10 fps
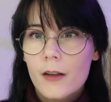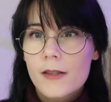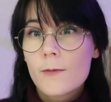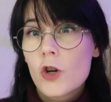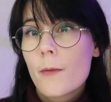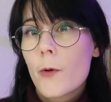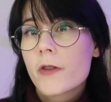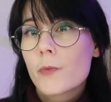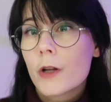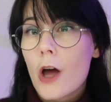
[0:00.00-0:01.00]
Some
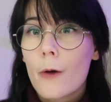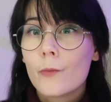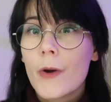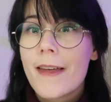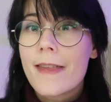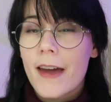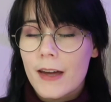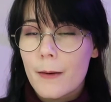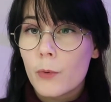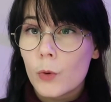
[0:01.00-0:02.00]
tripods will come with
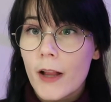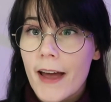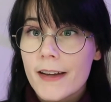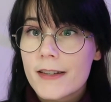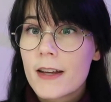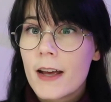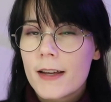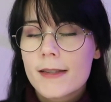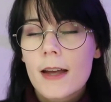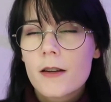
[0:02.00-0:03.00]
a ball head,
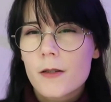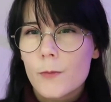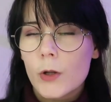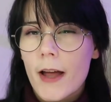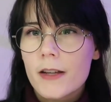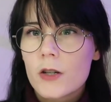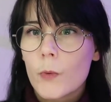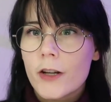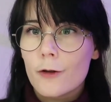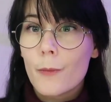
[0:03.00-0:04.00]
standard ball head
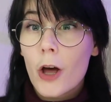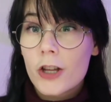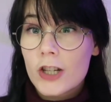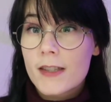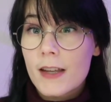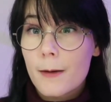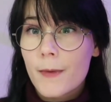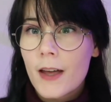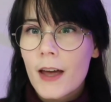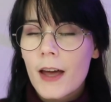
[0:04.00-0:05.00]
when you purchase
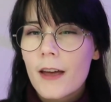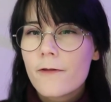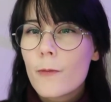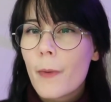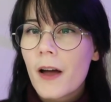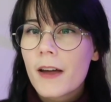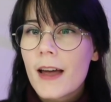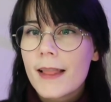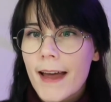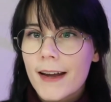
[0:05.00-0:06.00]
them. If you
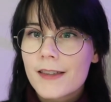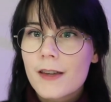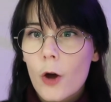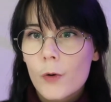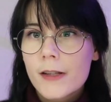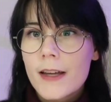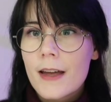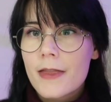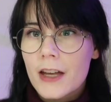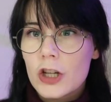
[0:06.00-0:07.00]
buy legs
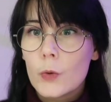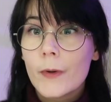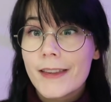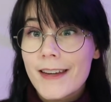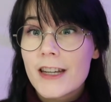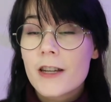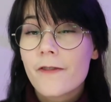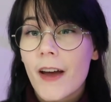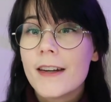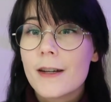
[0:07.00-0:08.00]
only, then you will need to
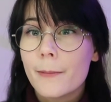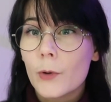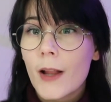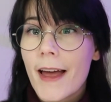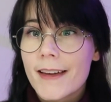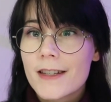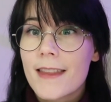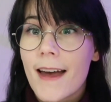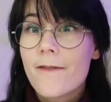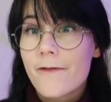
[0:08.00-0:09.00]
find a ball head
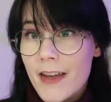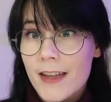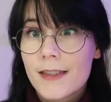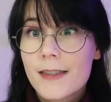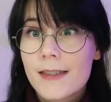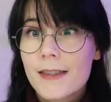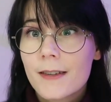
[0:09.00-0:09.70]
that fits.